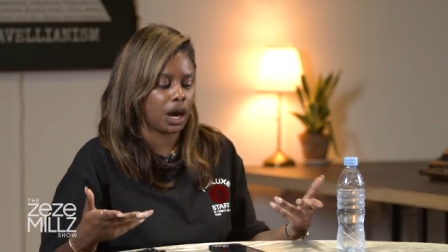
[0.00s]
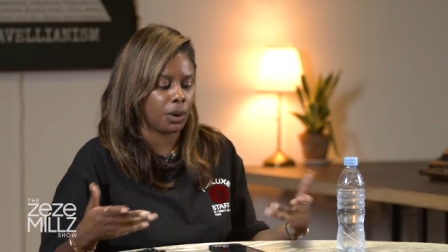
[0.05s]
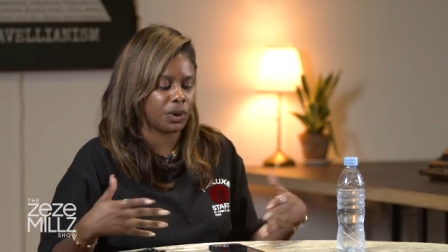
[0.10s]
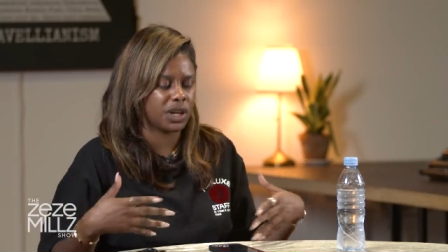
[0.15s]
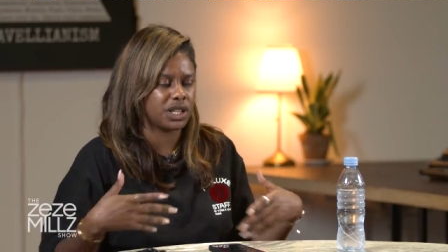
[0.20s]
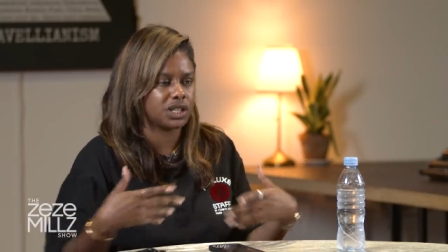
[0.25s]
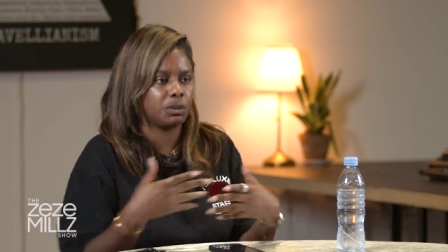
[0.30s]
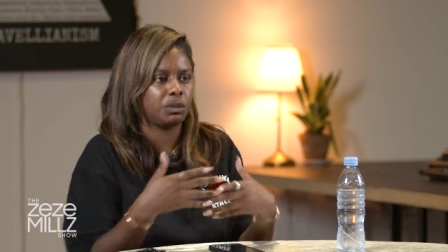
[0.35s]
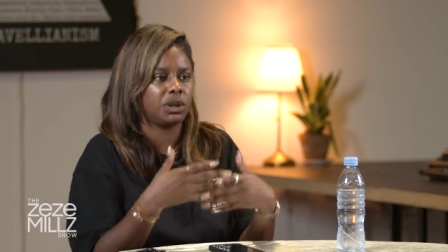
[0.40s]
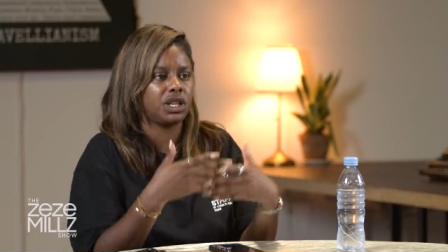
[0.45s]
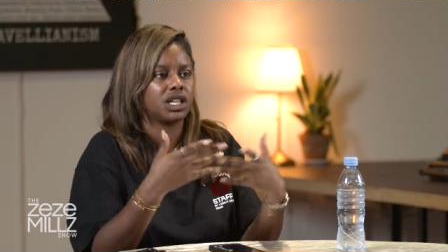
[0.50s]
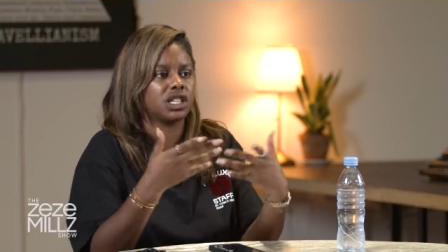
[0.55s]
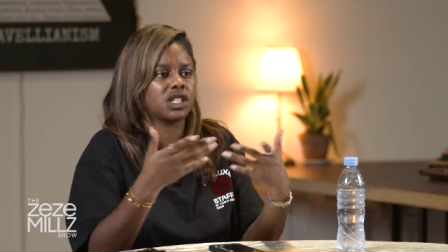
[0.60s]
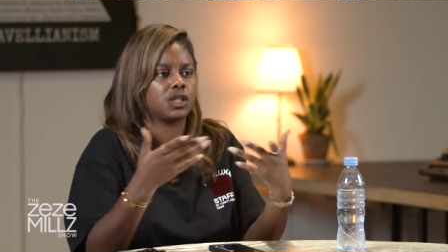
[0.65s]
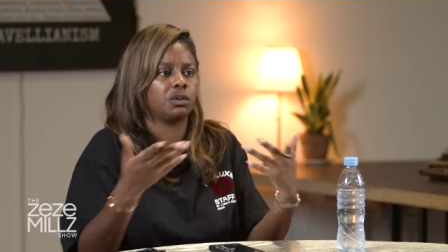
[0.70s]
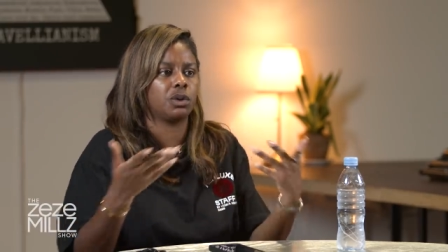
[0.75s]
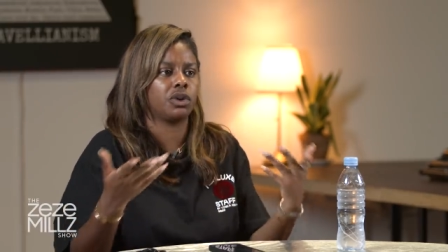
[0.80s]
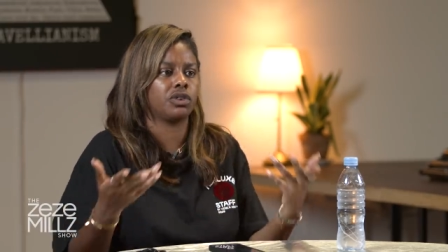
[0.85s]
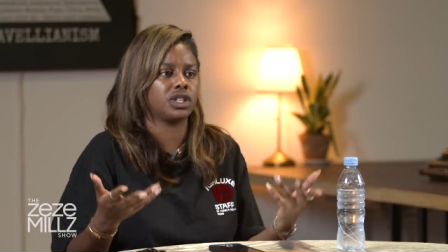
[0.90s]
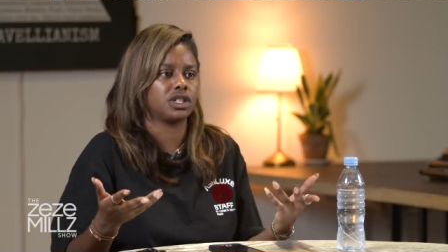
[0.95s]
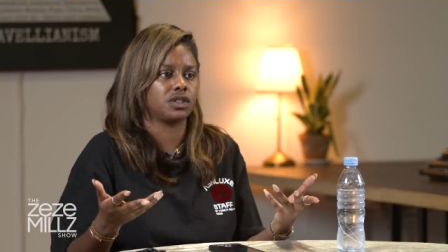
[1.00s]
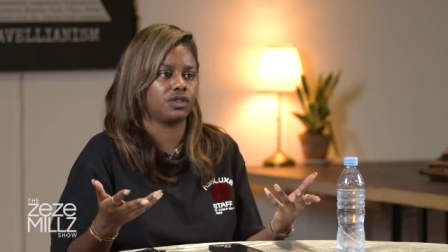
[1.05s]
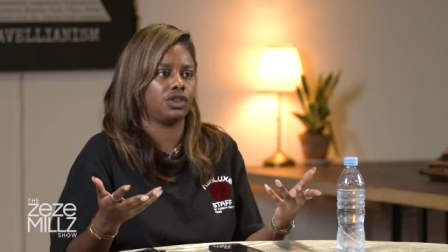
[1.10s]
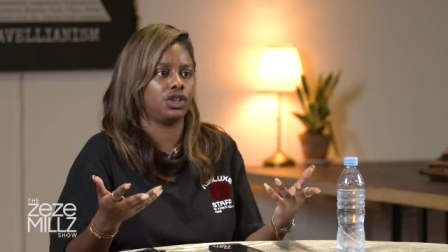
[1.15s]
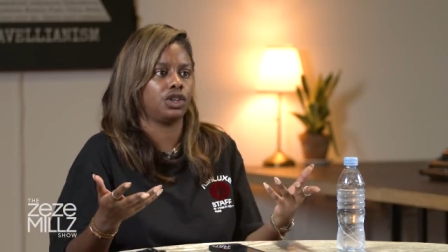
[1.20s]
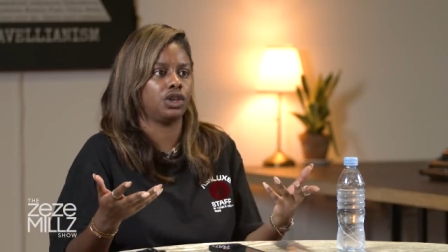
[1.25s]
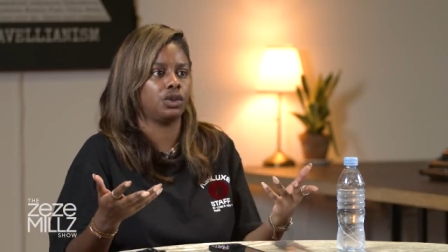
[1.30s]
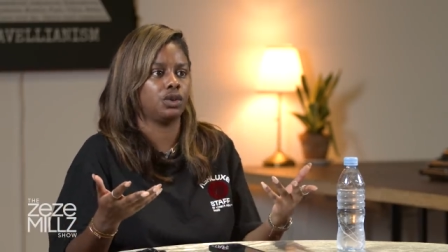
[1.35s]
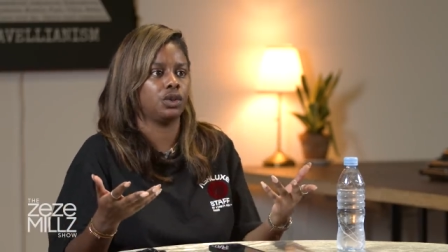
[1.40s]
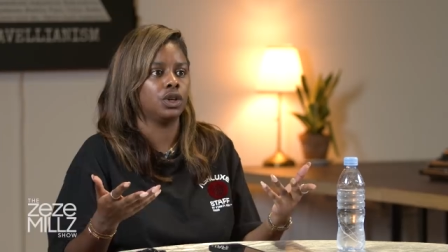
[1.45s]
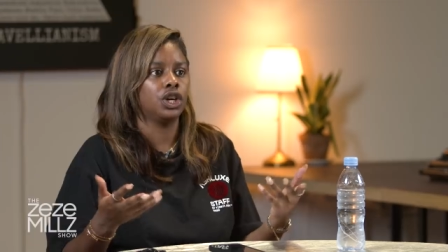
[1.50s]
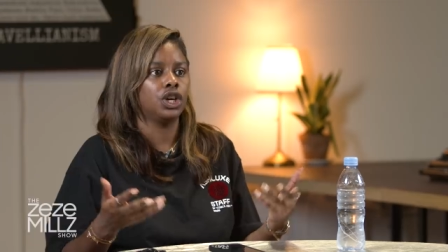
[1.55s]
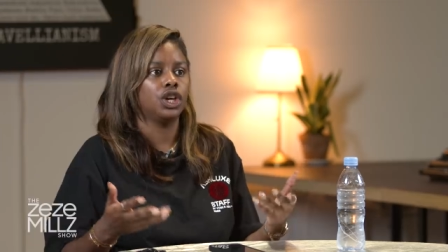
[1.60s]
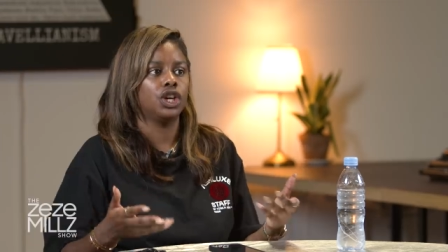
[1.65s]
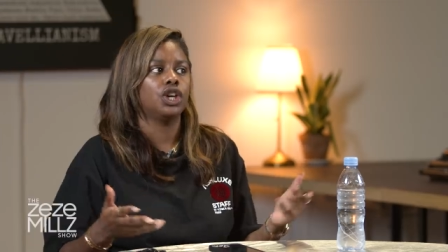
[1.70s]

I want it to be an experience for you.